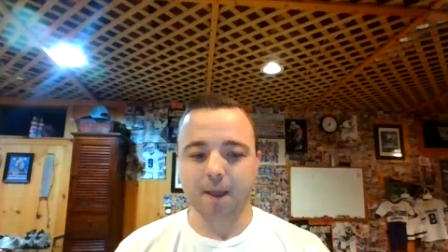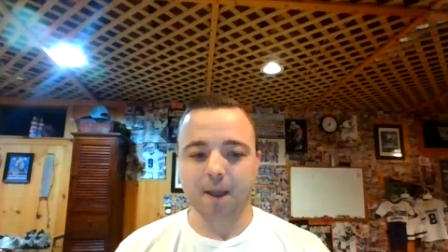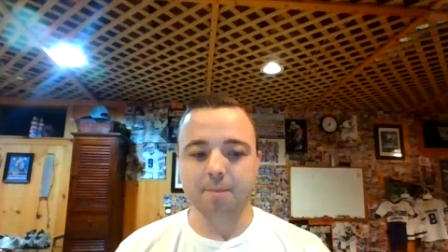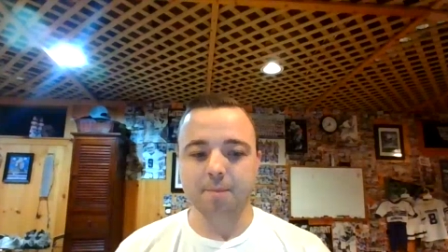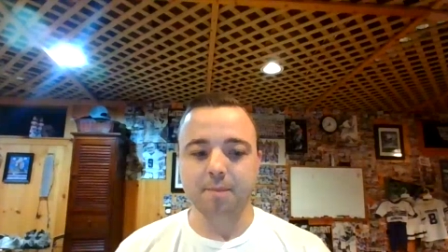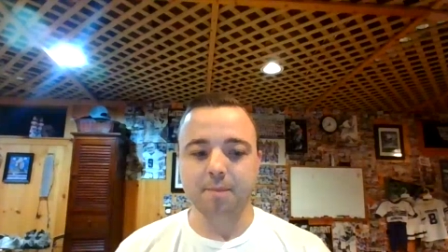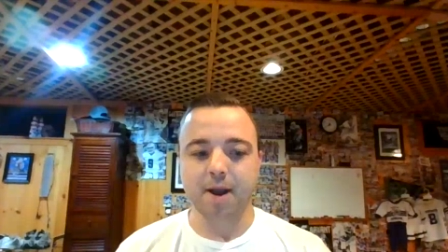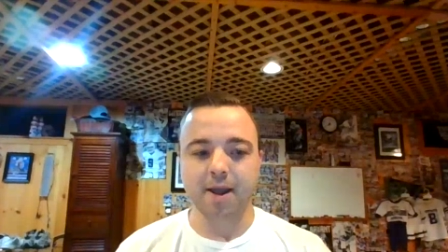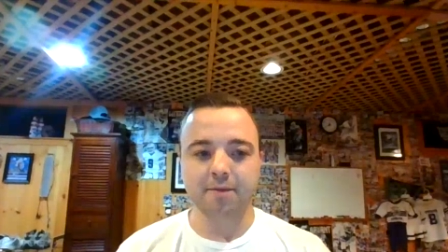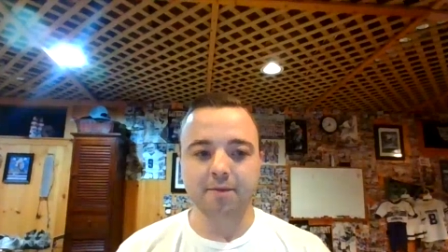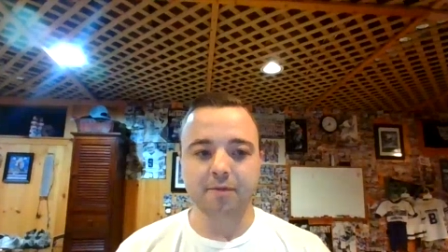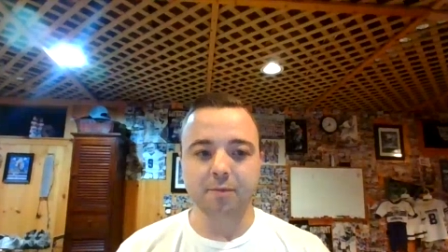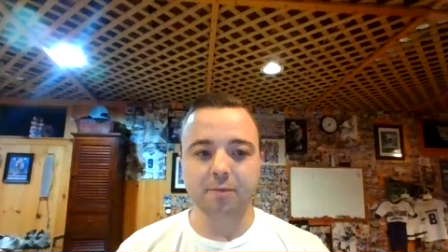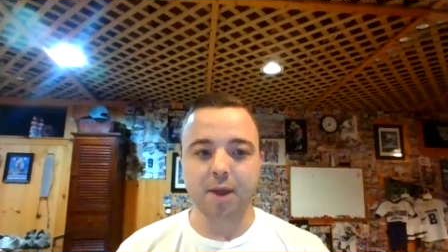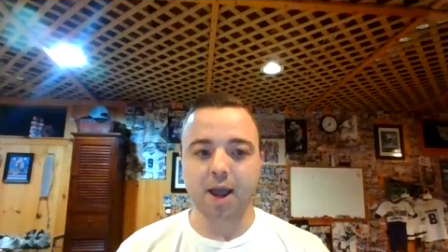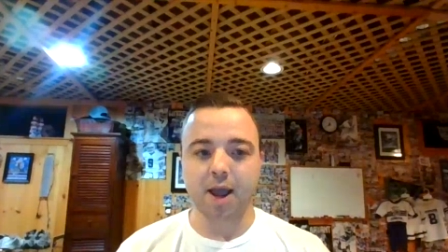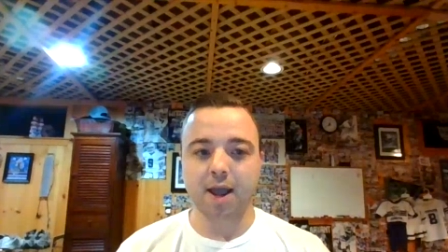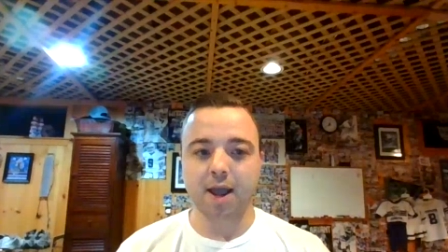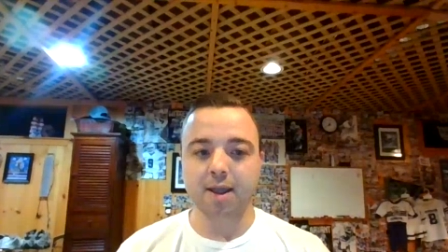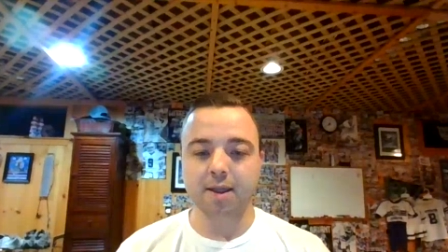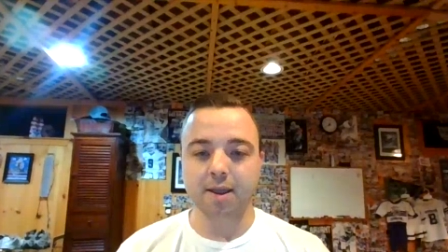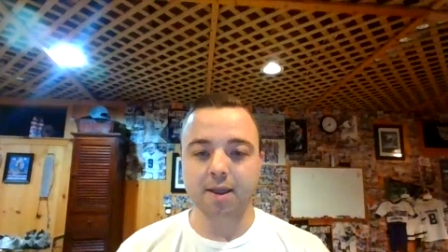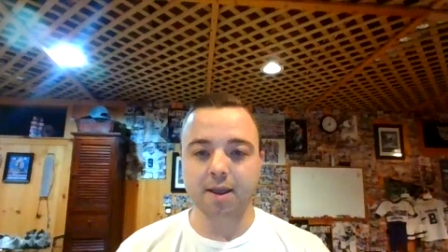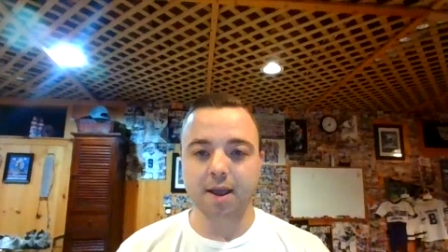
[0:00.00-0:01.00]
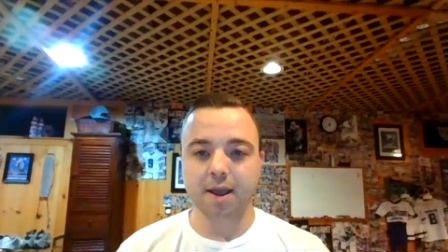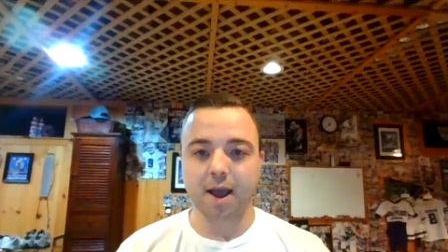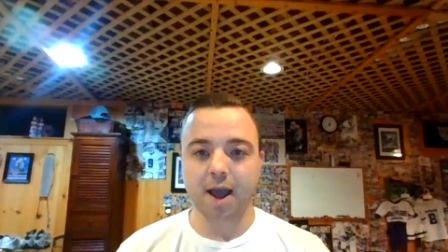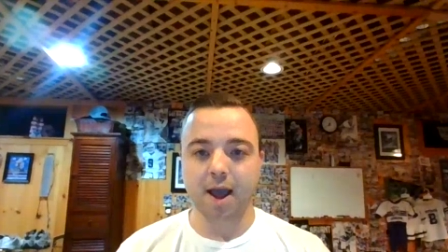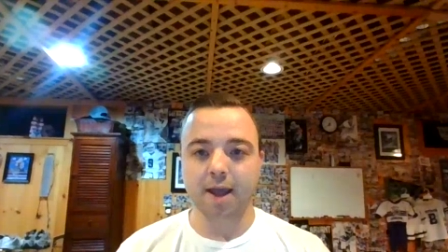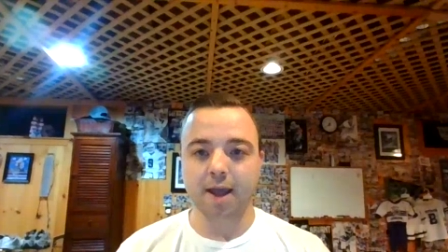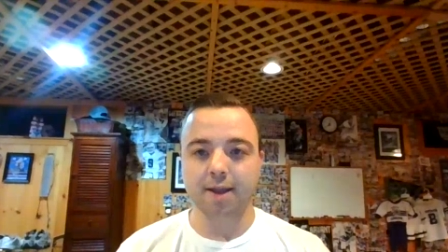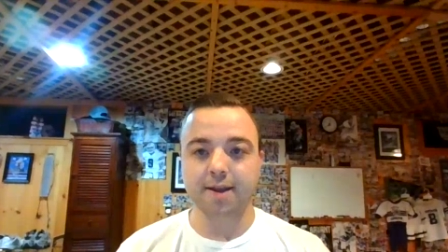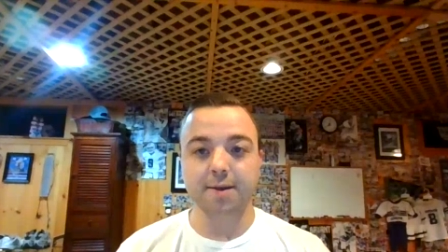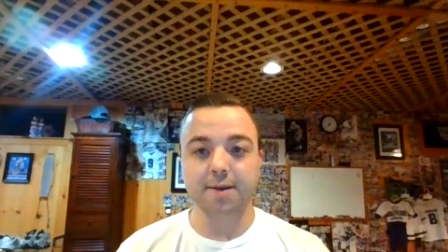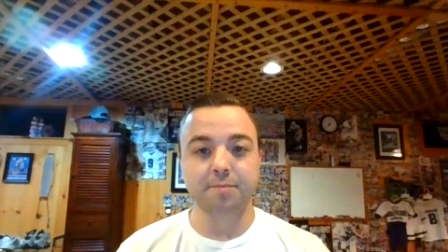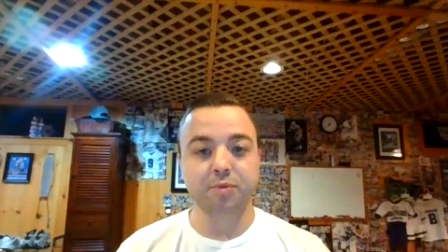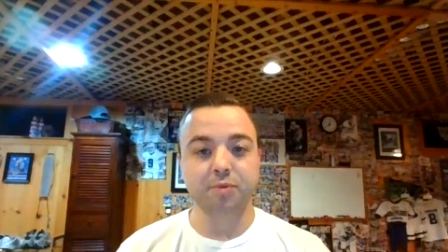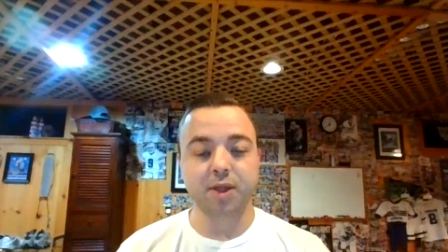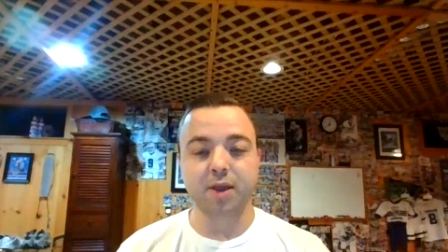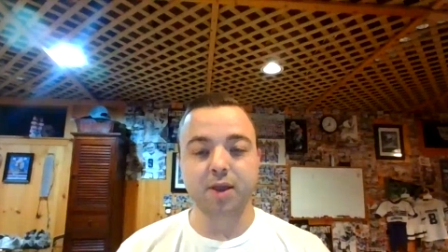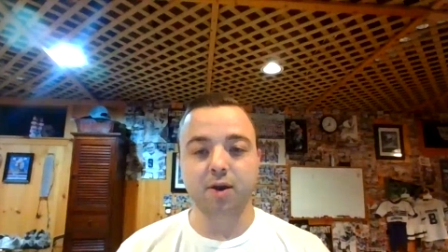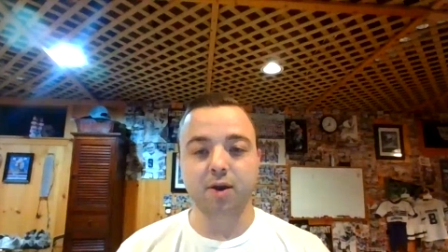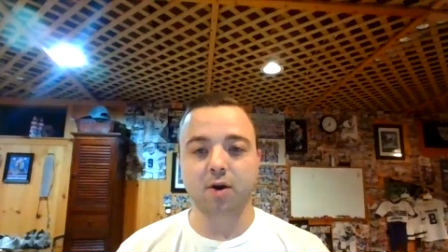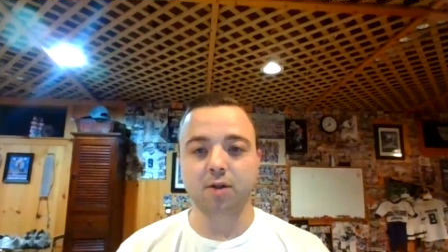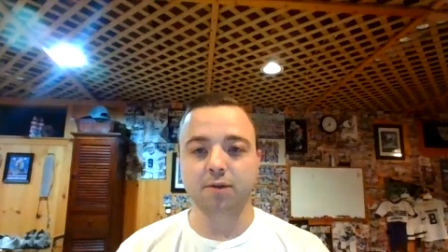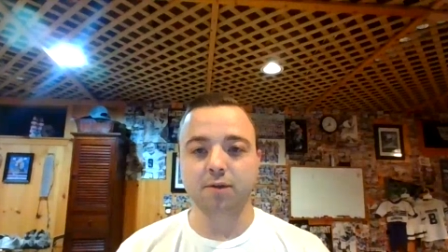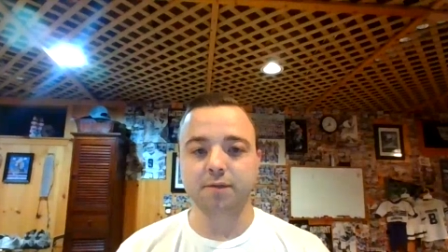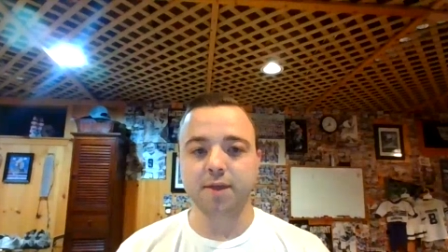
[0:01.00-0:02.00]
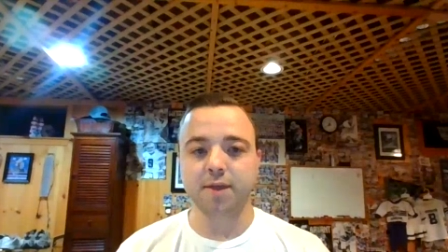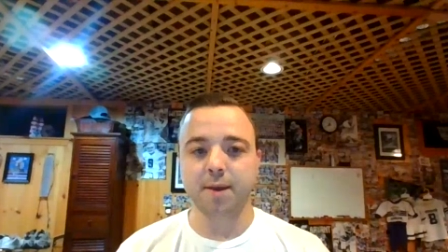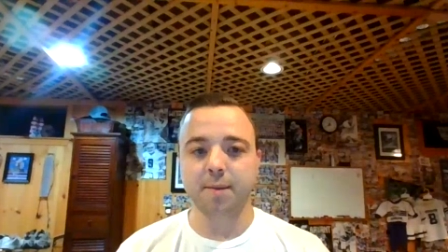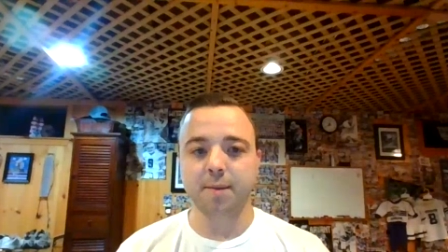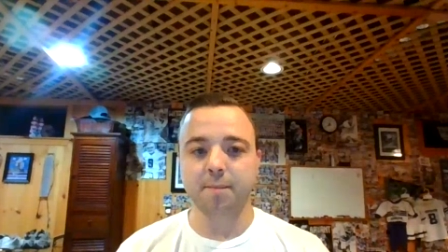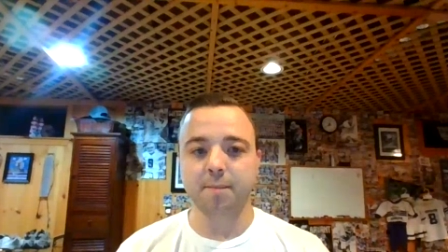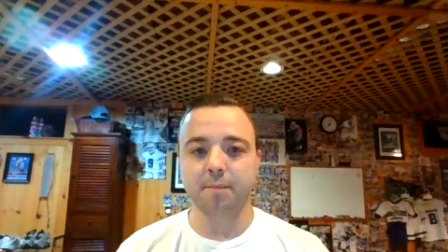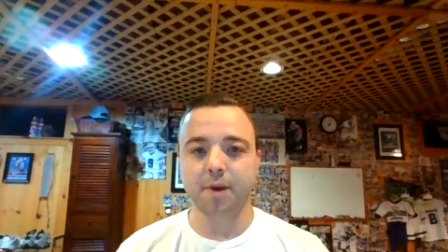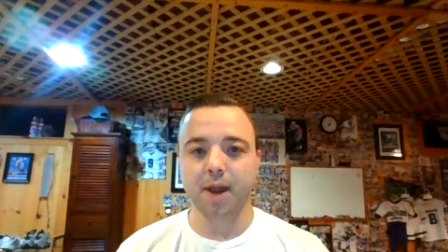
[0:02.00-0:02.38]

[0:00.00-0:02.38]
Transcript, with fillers: my I I didn't play all of them,